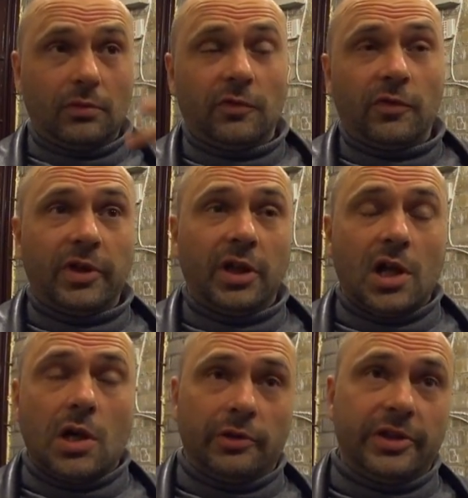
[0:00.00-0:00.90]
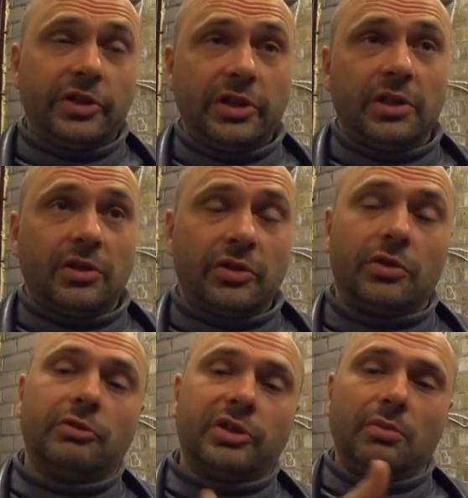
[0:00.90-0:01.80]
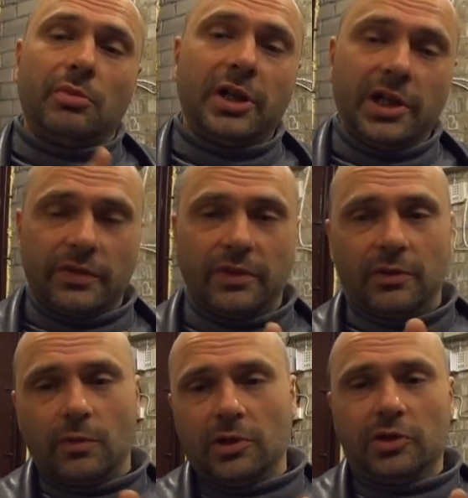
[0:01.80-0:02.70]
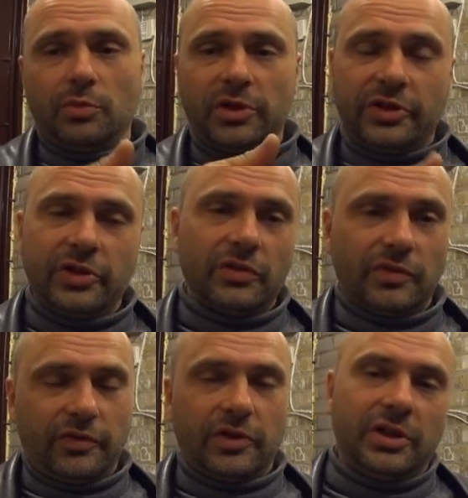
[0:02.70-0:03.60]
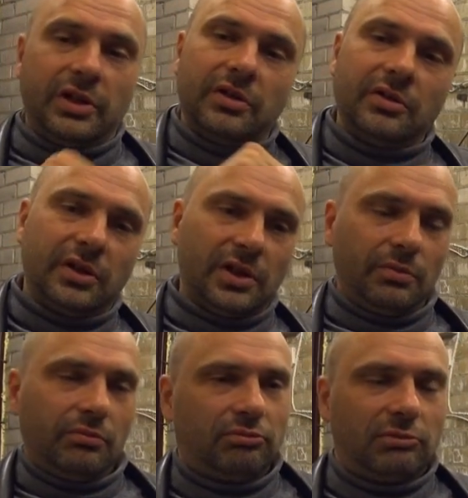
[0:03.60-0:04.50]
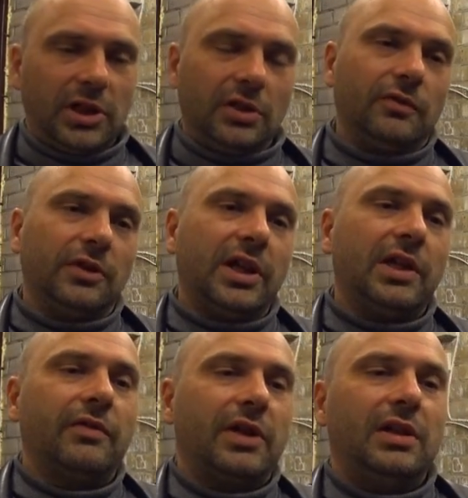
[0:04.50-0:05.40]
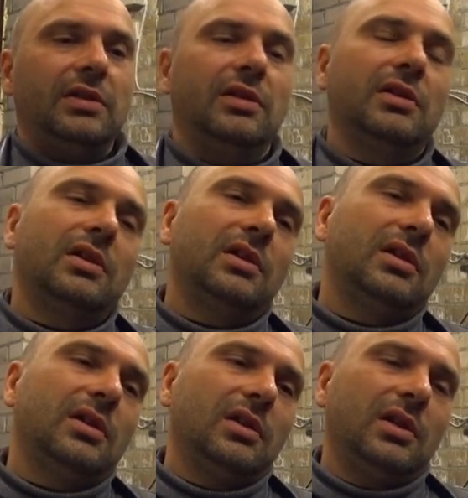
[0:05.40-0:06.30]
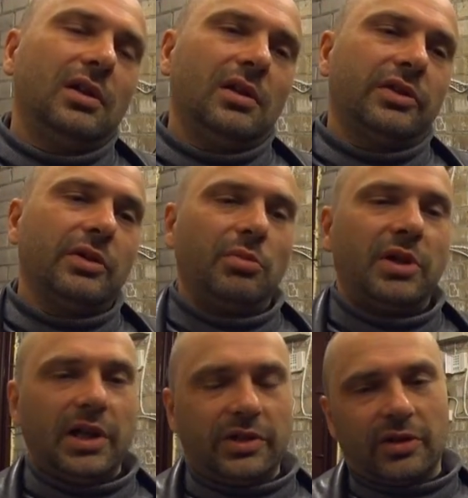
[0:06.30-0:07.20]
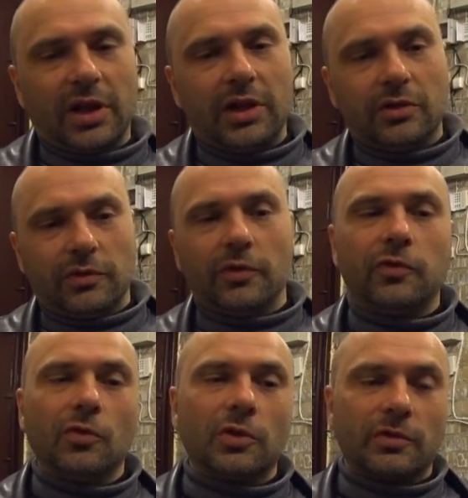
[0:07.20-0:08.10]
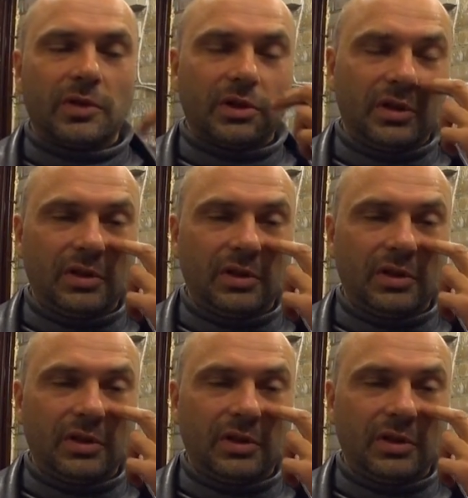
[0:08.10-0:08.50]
the way how it steers, some bikes they want to be steered with a rear, and I kind of like that. Some bikes are kind of a forward,